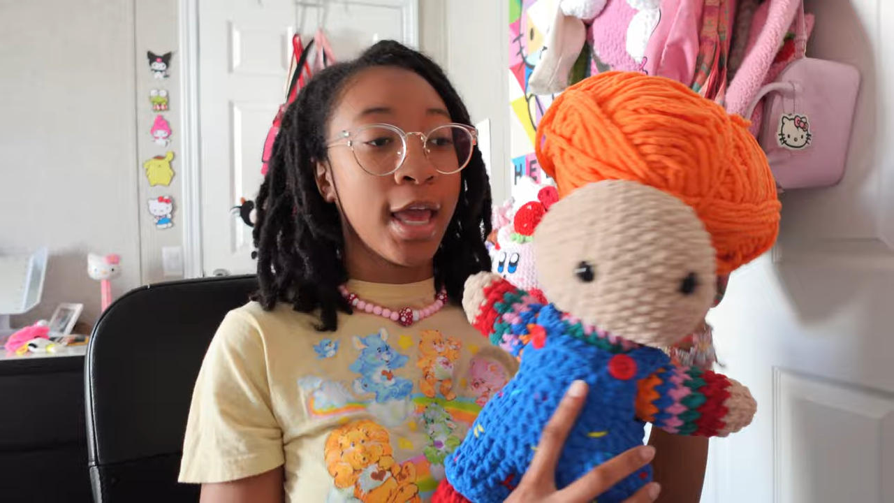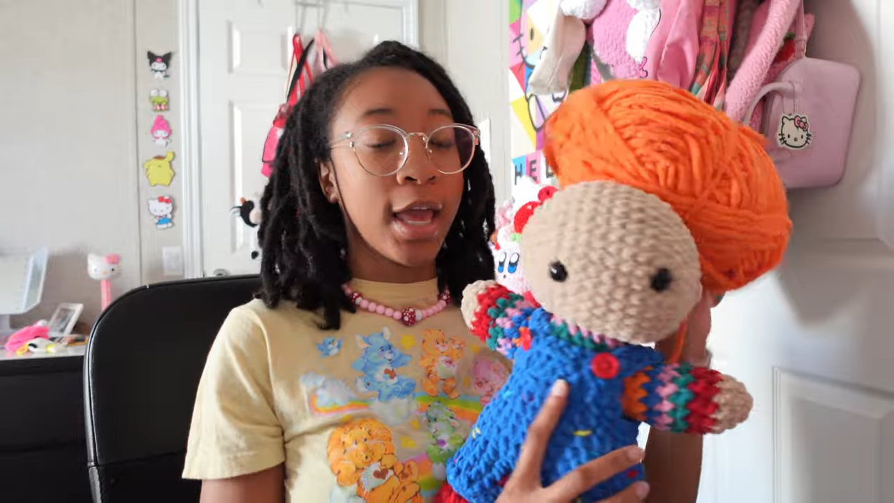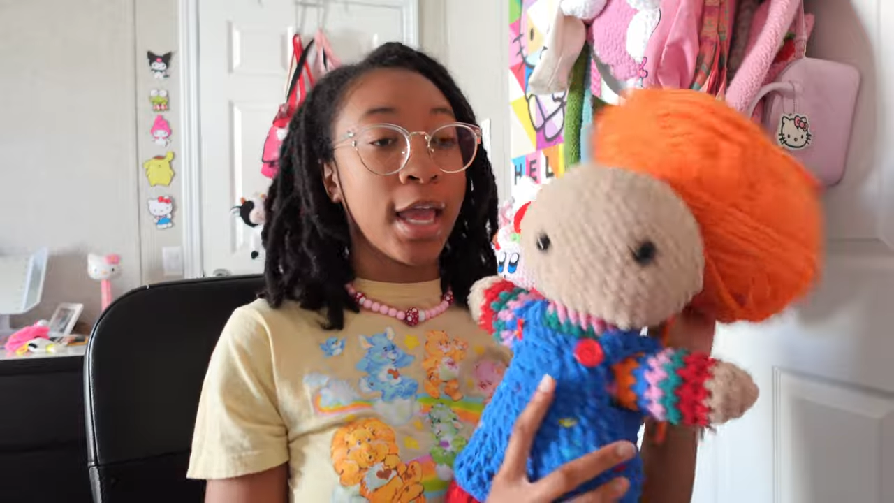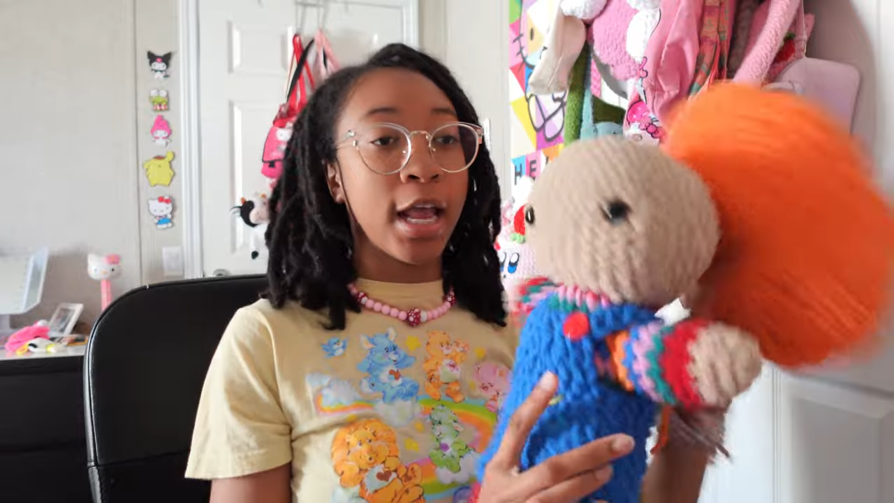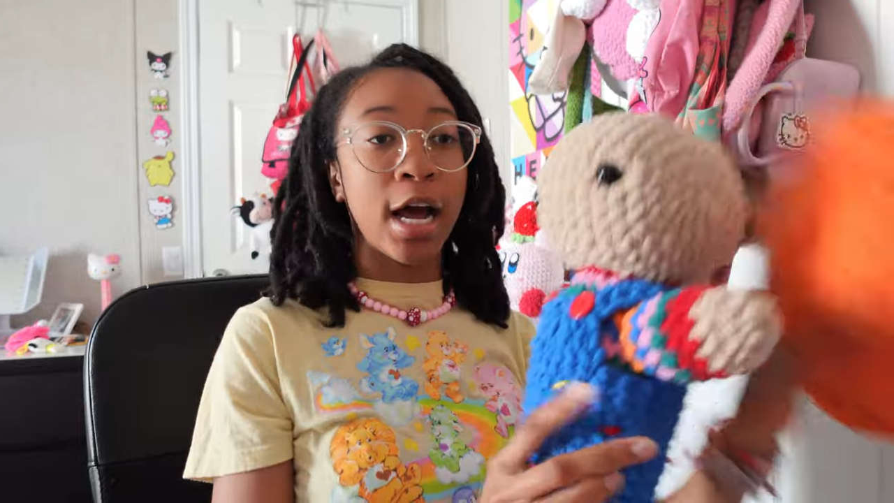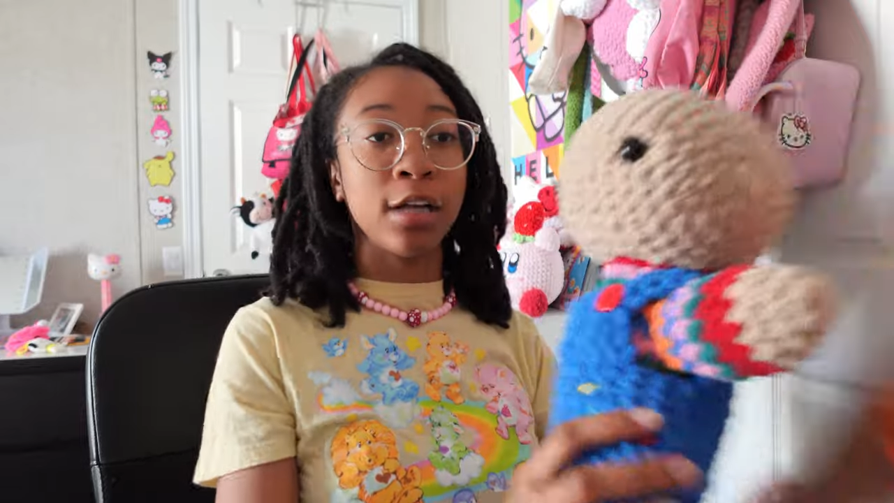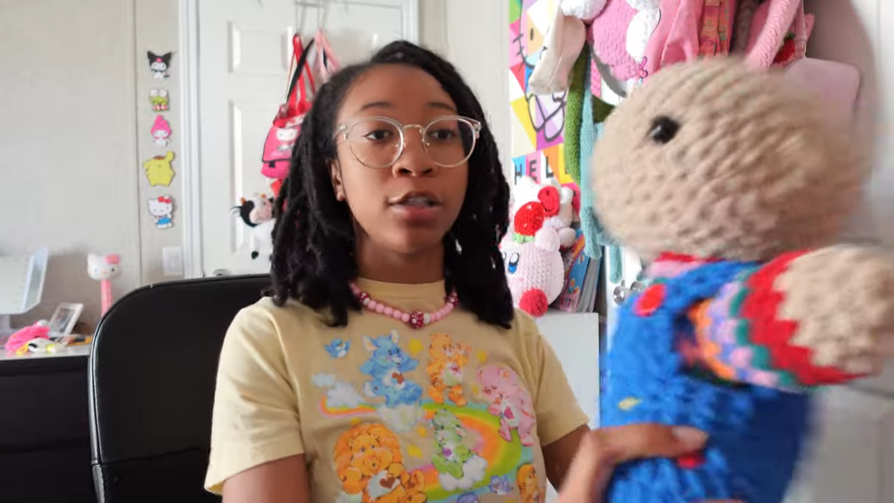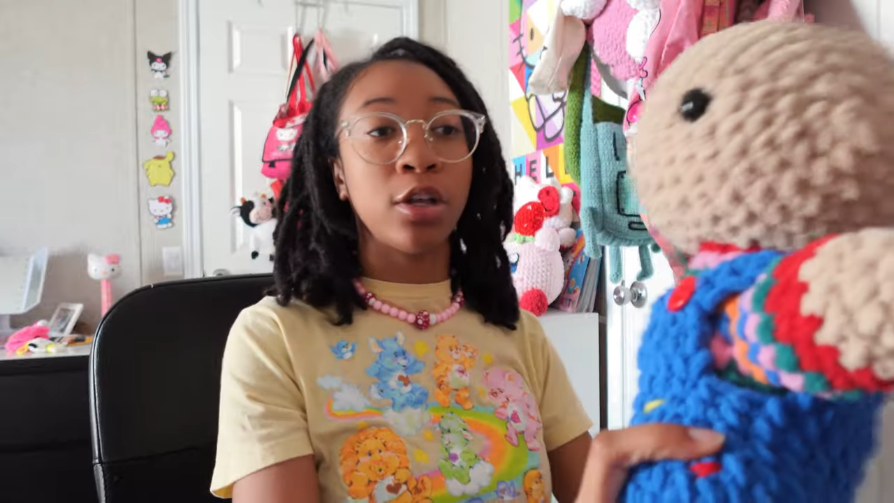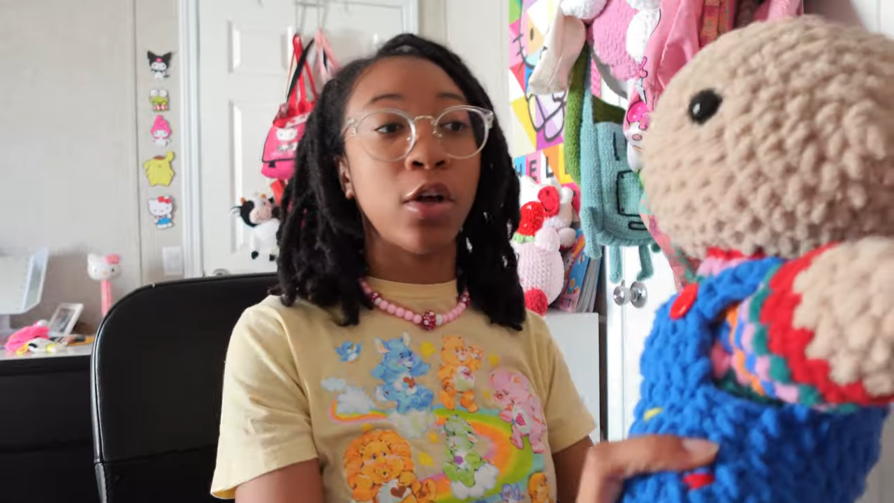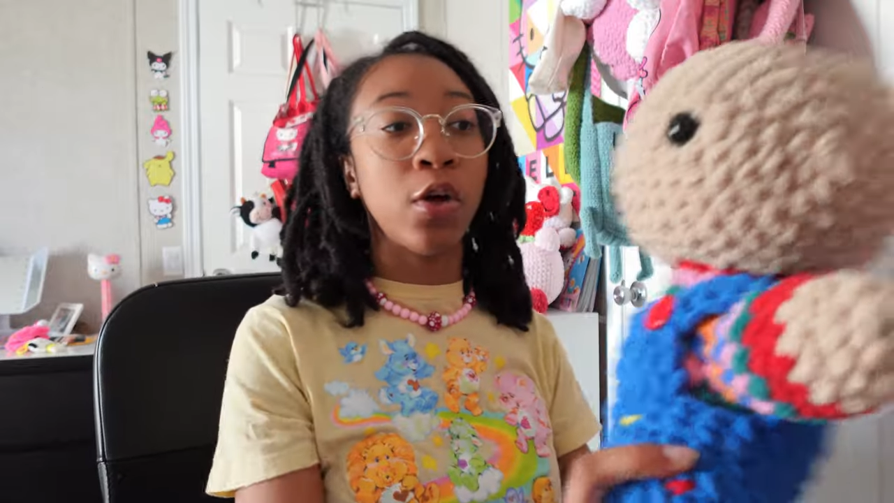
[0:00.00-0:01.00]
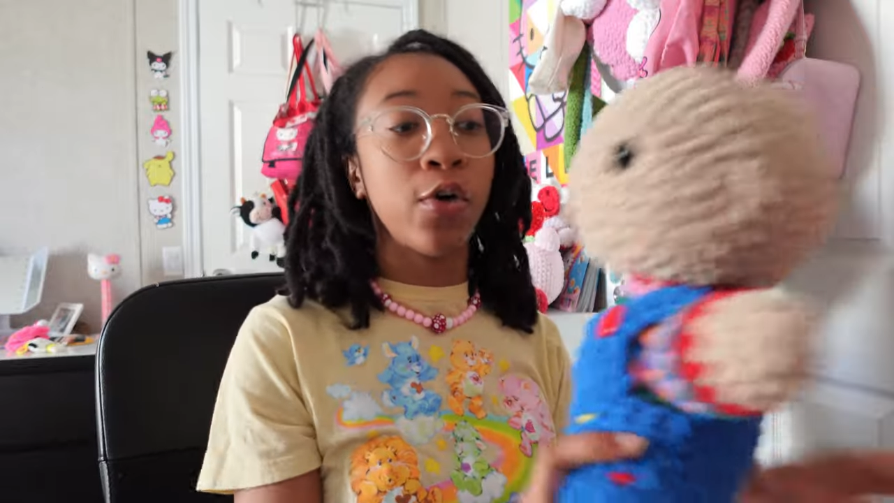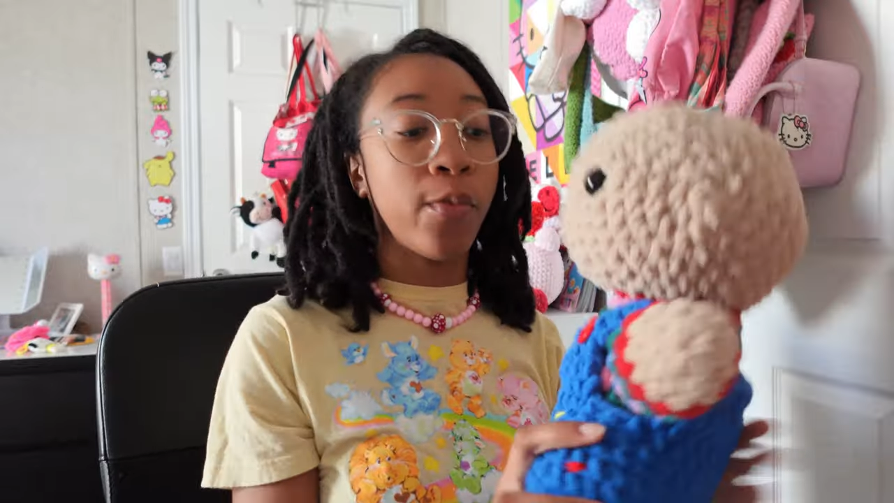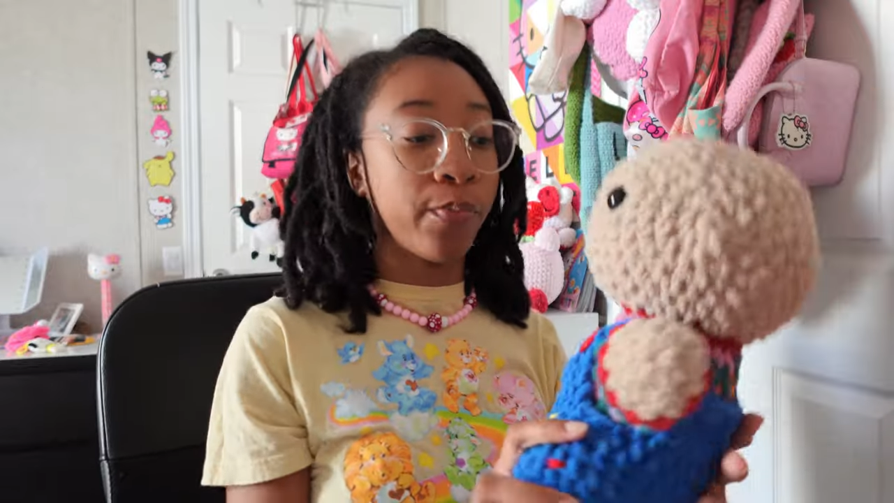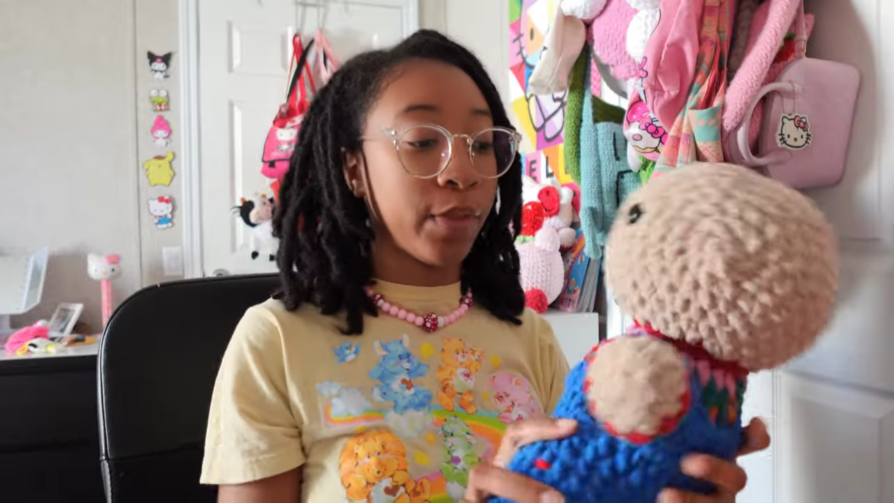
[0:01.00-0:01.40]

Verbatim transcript: And also